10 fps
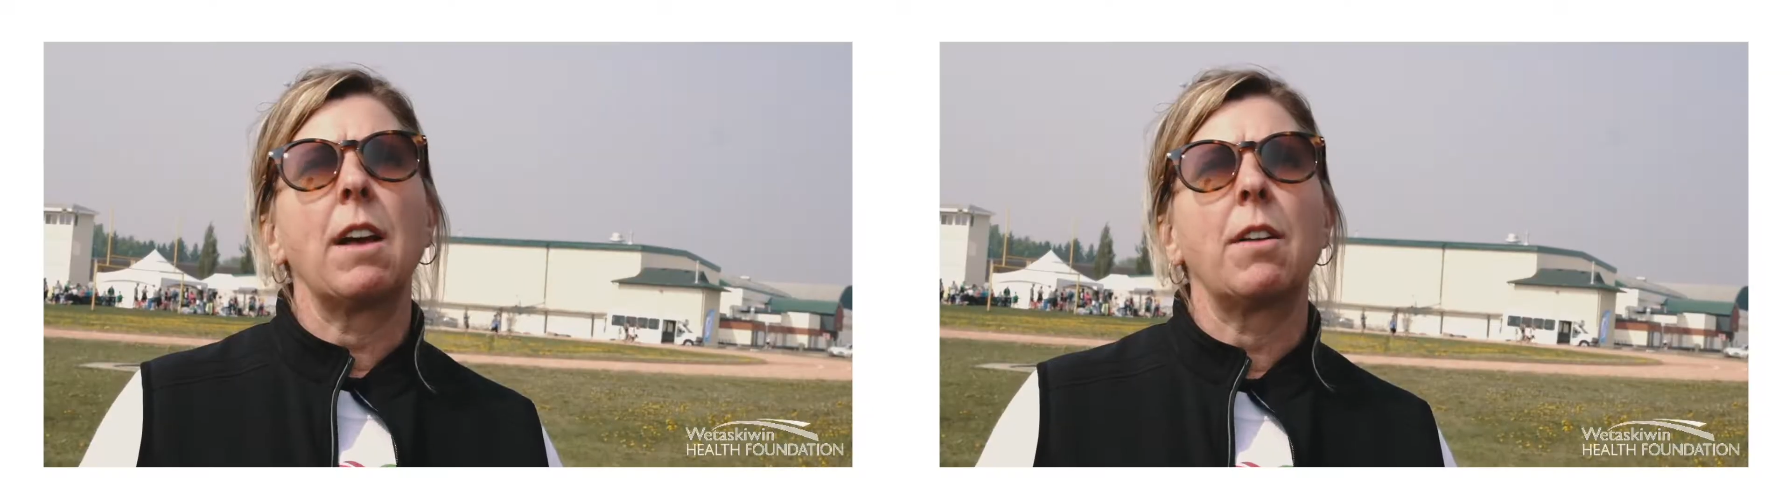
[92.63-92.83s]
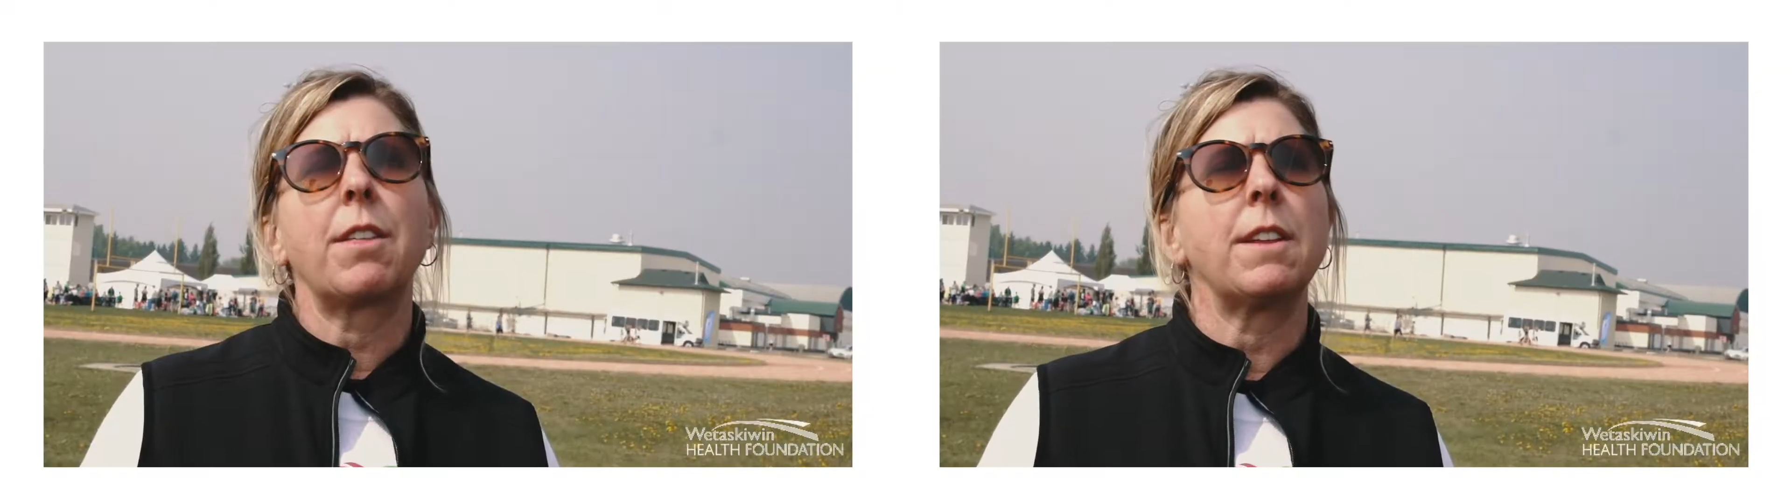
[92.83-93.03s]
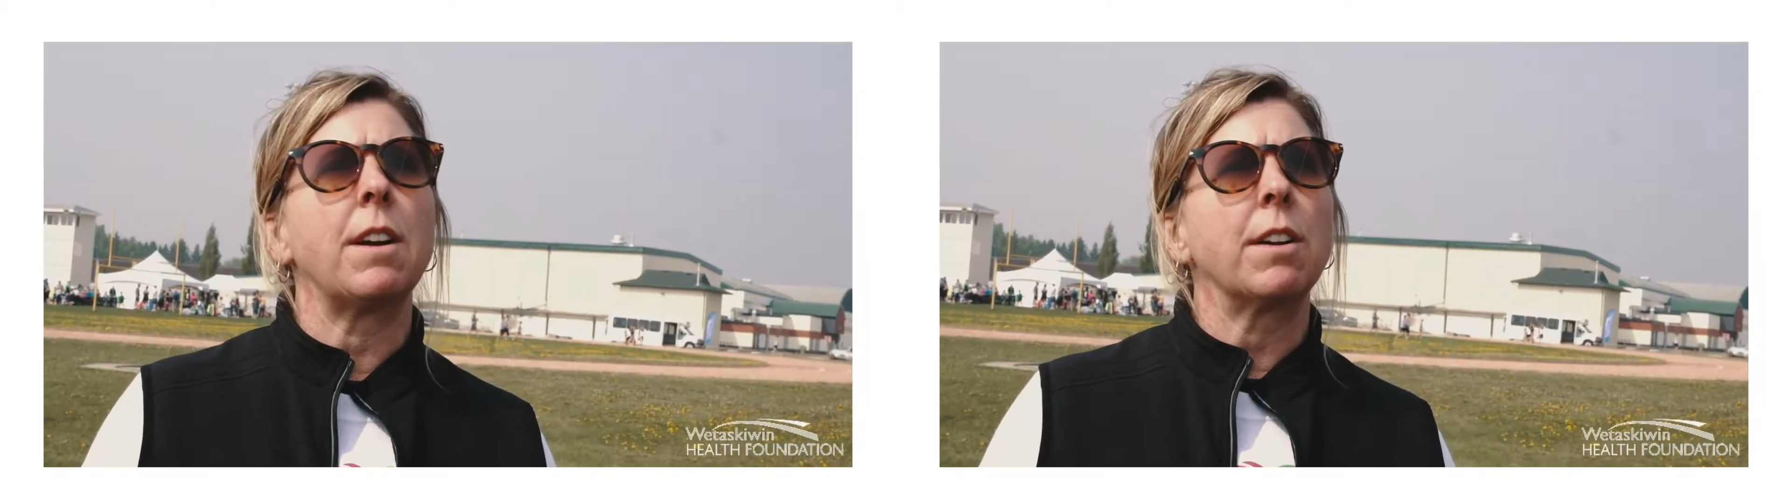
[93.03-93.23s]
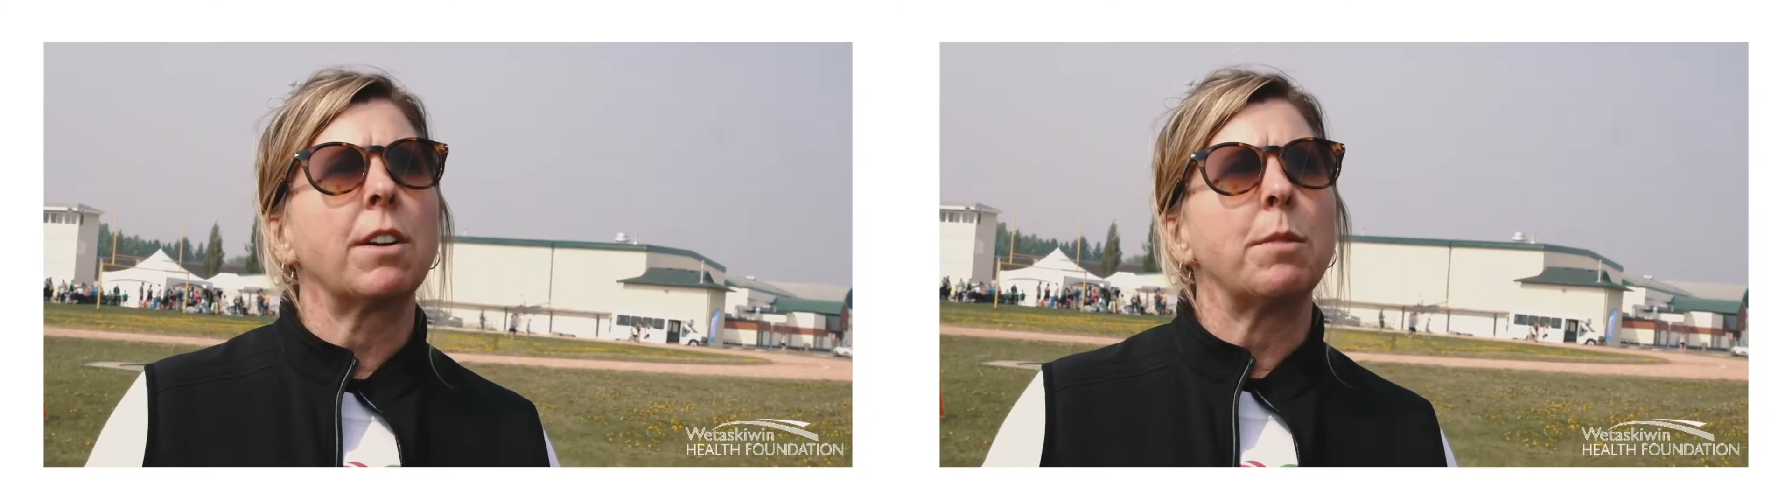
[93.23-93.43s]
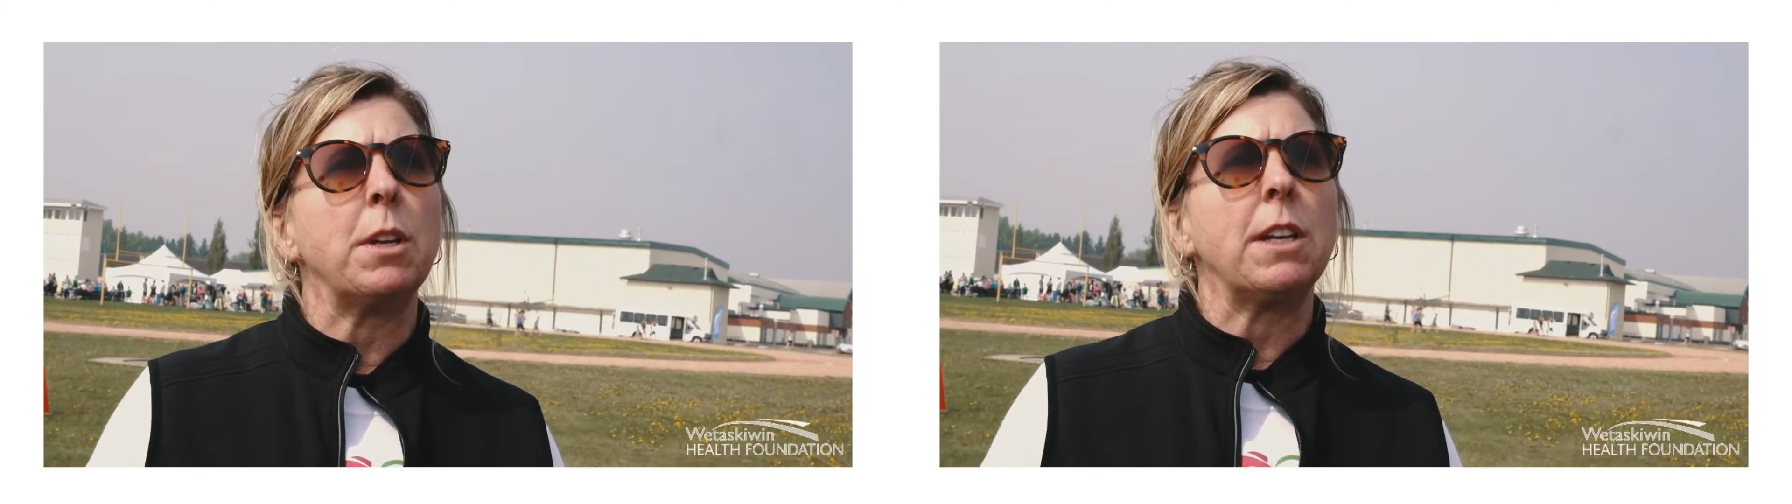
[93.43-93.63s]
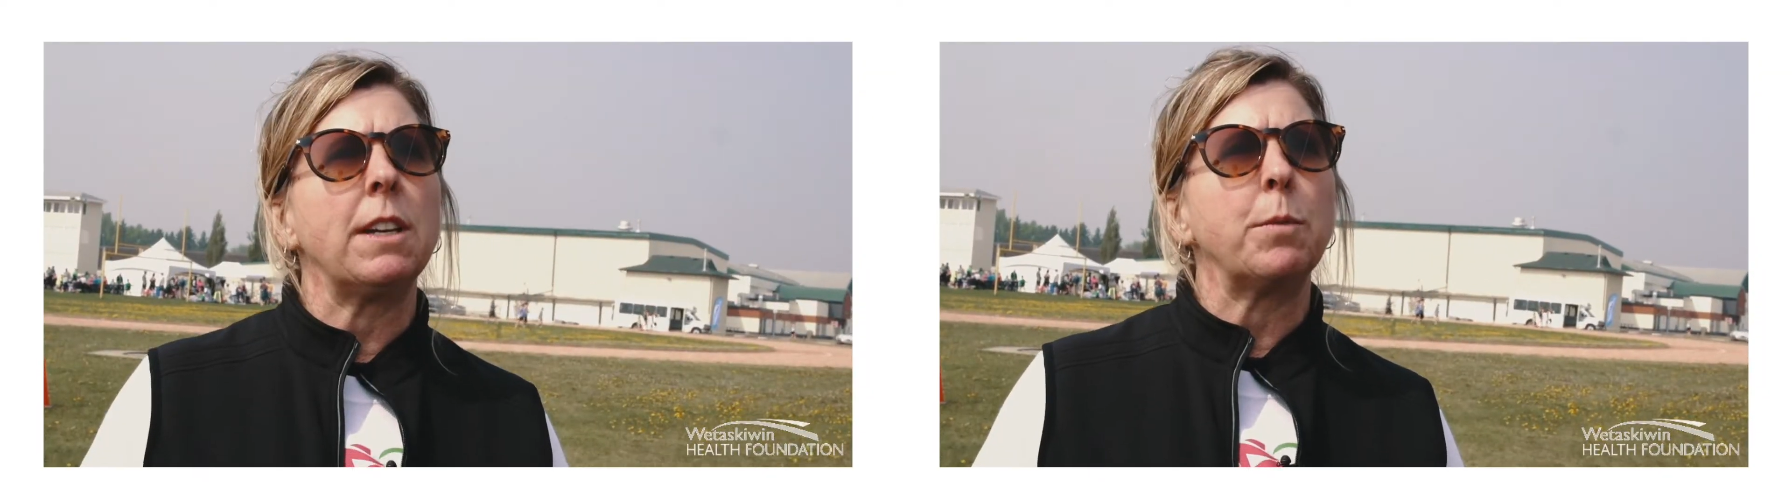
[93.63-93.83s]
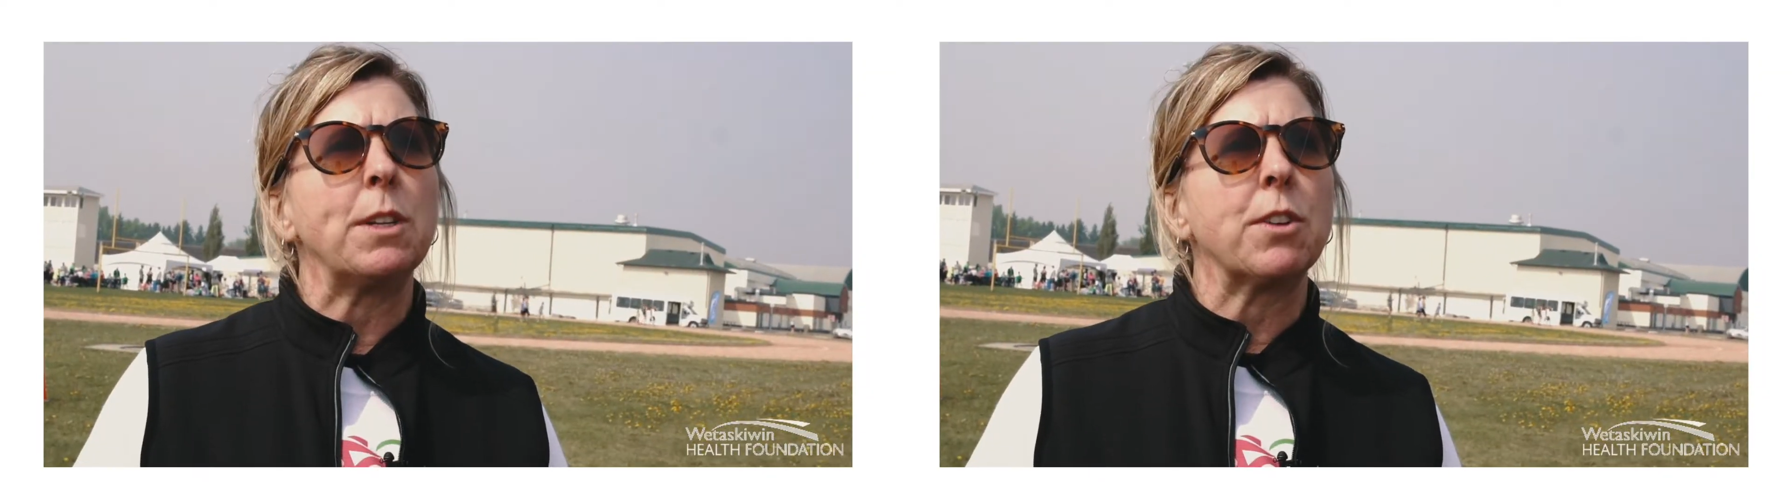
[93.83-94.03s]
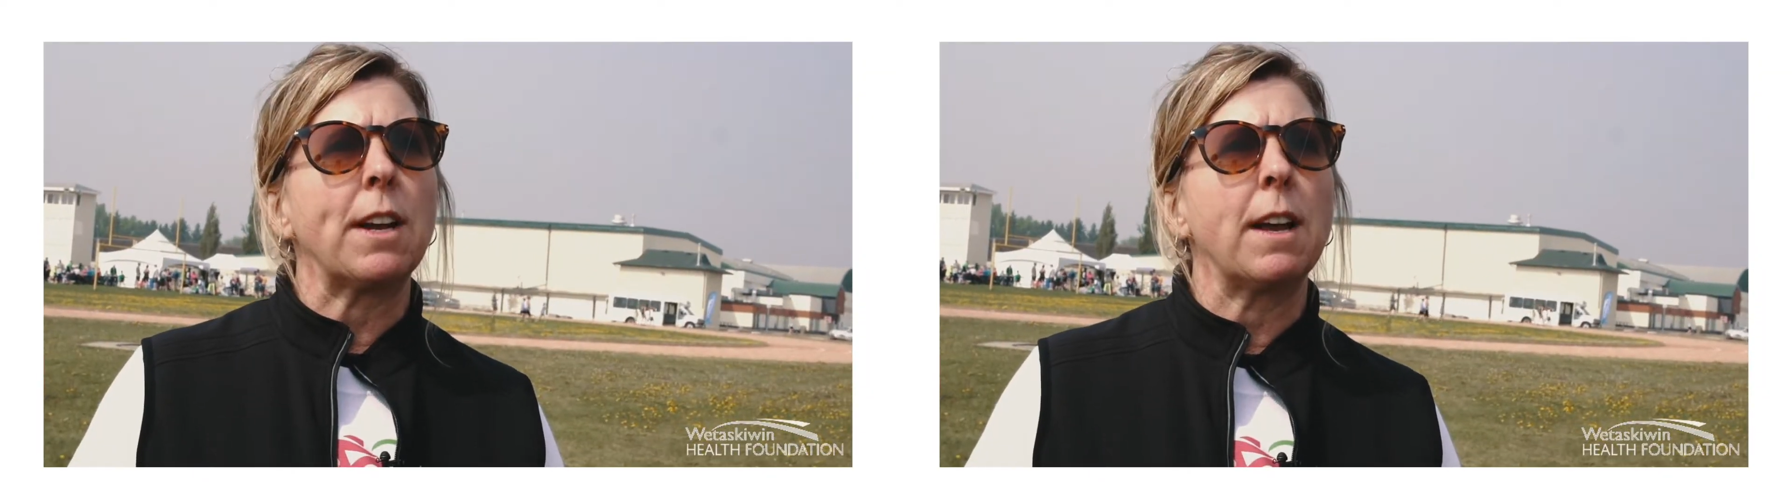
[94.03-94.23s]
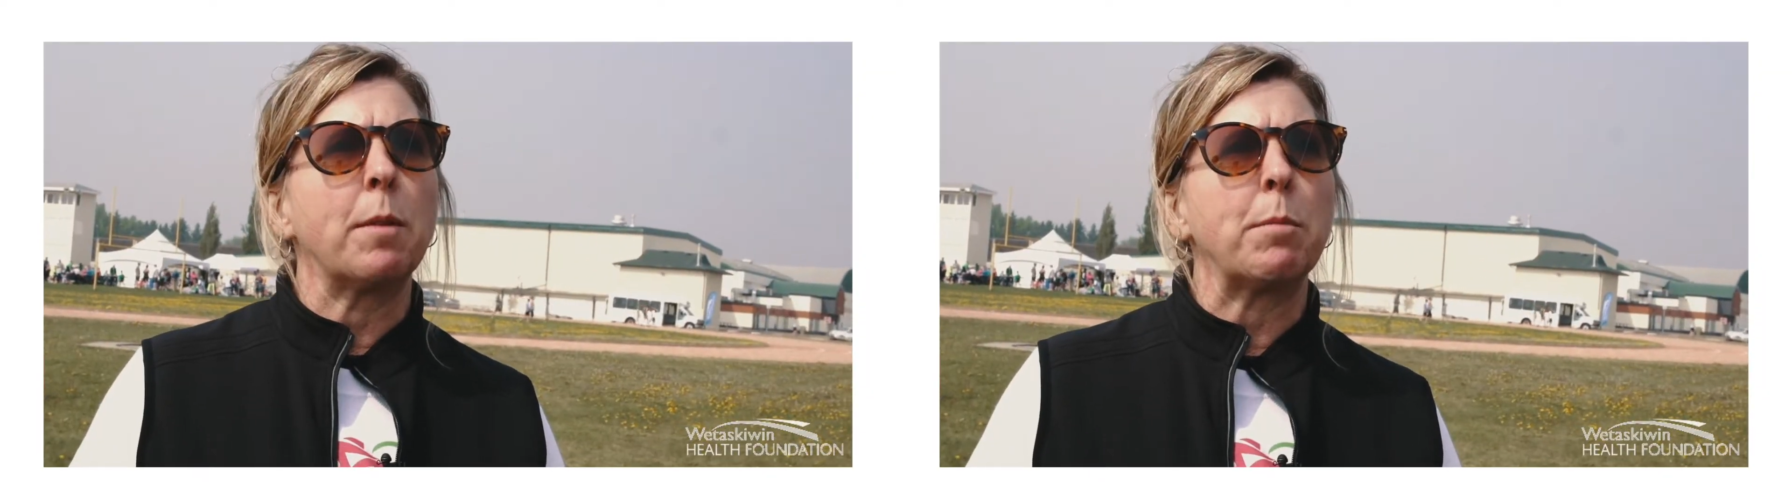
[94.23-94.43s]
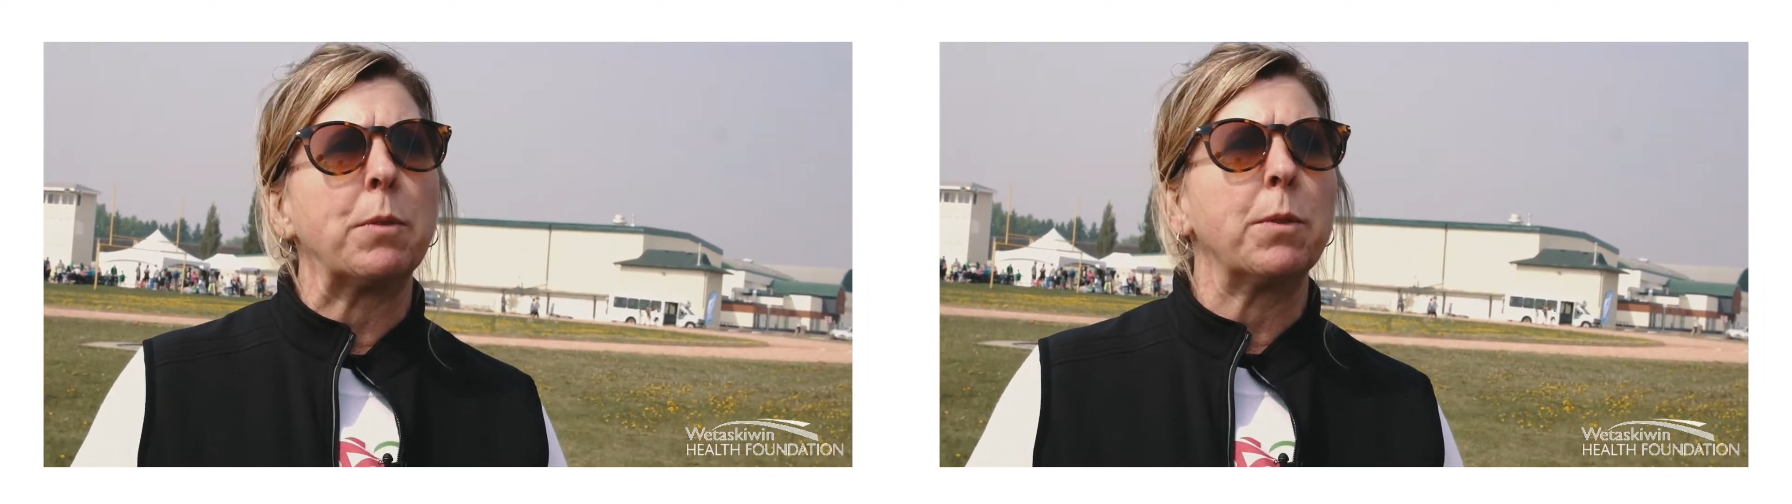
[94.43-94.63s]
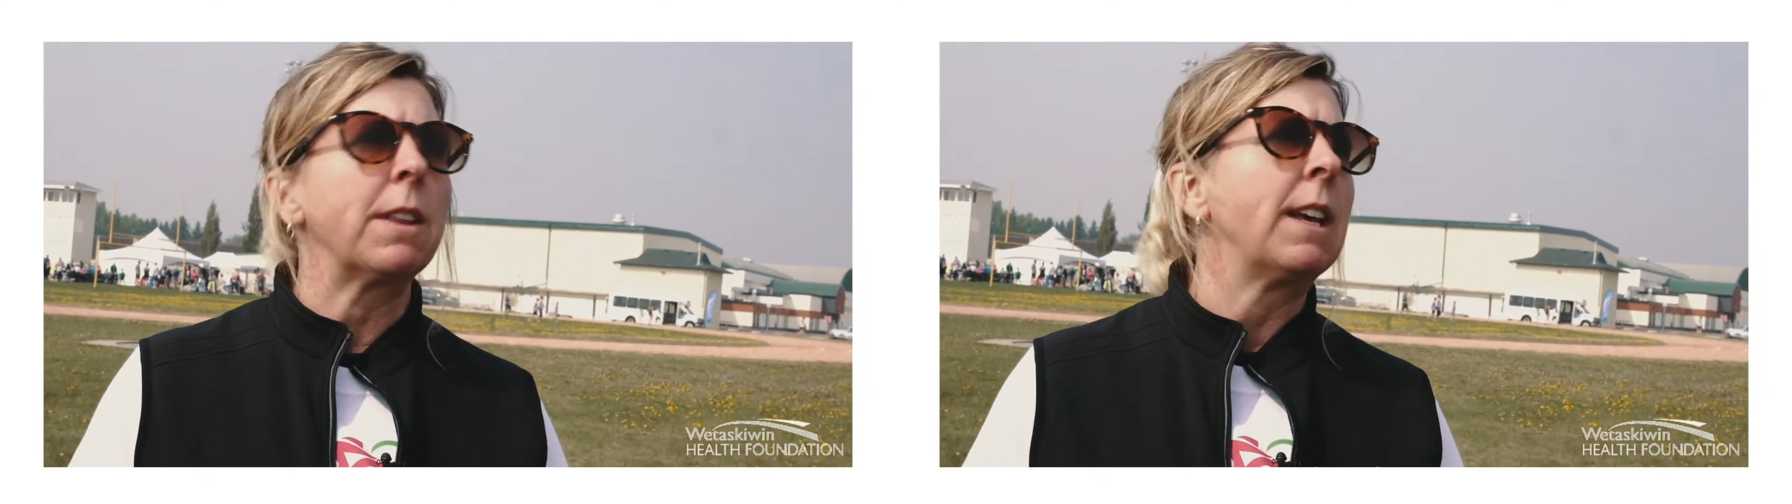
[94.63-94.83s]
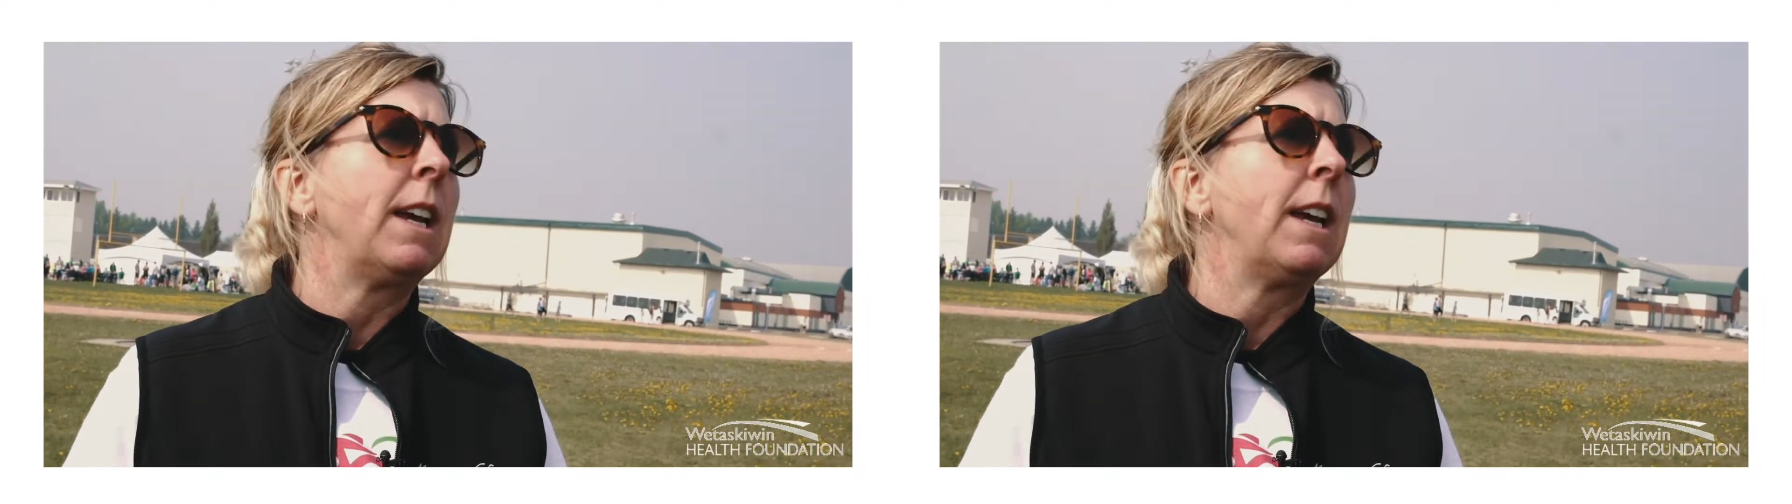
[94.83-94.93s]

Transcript: health in our community, we try to help out with.